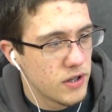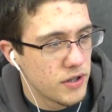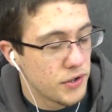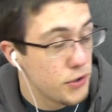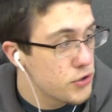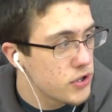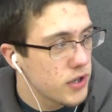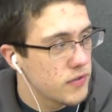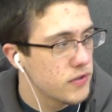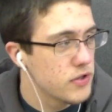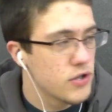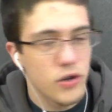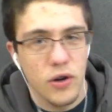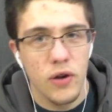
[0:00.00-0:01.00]
Usually I have to
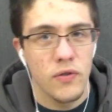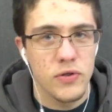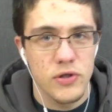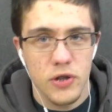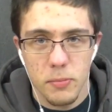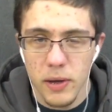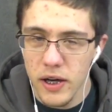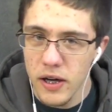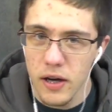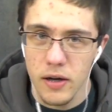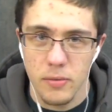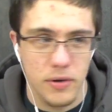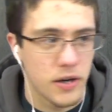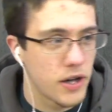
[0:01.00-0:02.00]
turn it off and turn it back on,
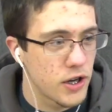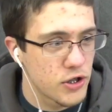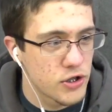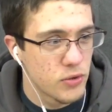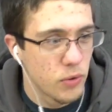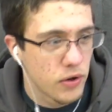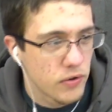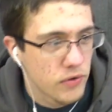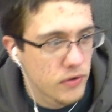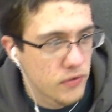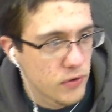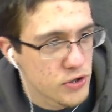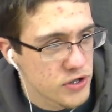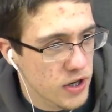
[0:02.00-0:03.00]
but it actually worked for the
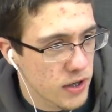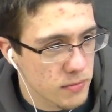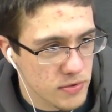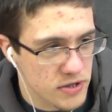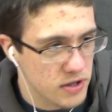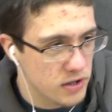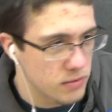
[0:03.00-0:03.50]
first time this time.